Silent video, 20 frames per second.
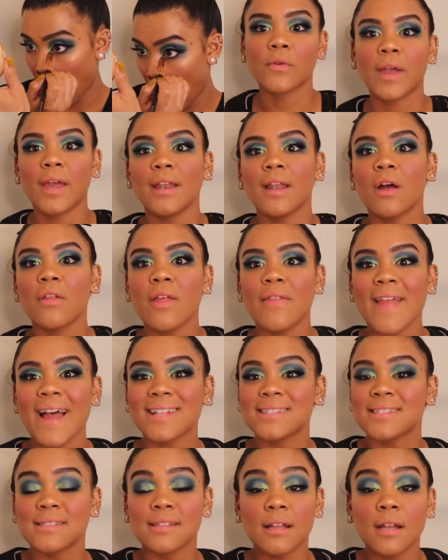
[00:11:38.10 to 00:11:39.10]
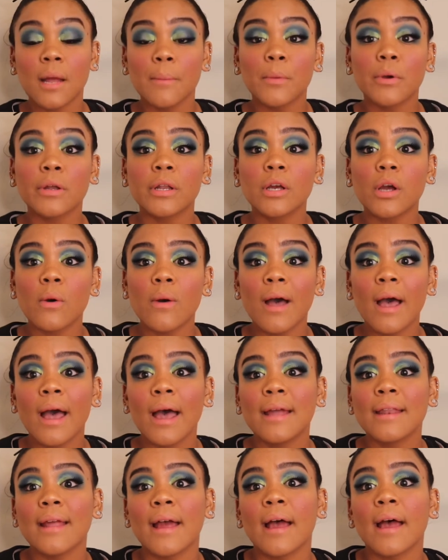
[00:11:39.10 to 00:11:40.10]
Okay, now that that's done, I'm going to go
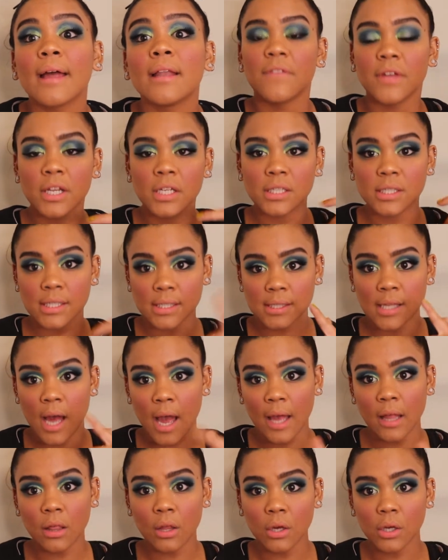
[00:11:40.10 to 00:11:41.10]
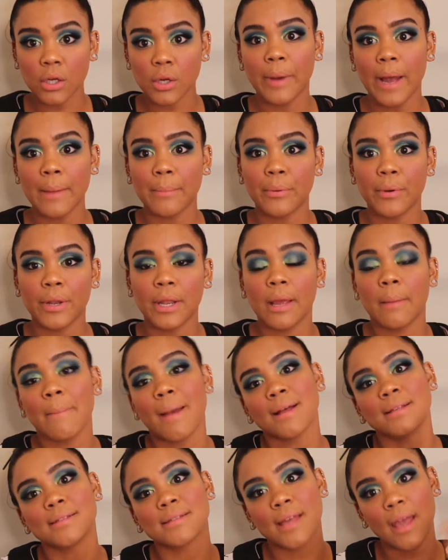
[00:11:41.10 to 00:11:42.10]
ahead and finish this eye look by putting
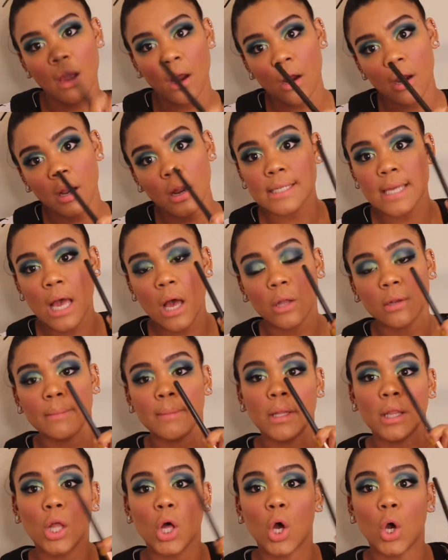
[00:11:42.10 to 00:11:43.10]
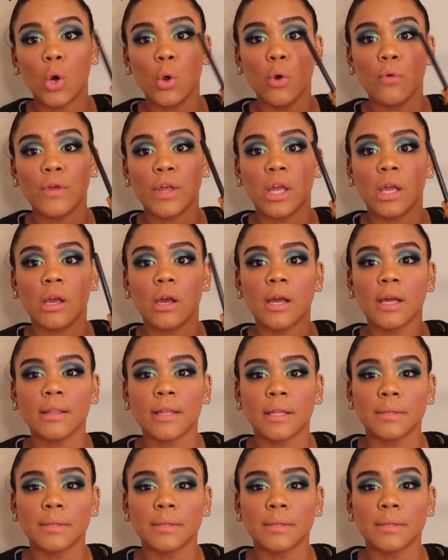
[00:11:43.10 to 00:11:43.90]
mascara down below over here and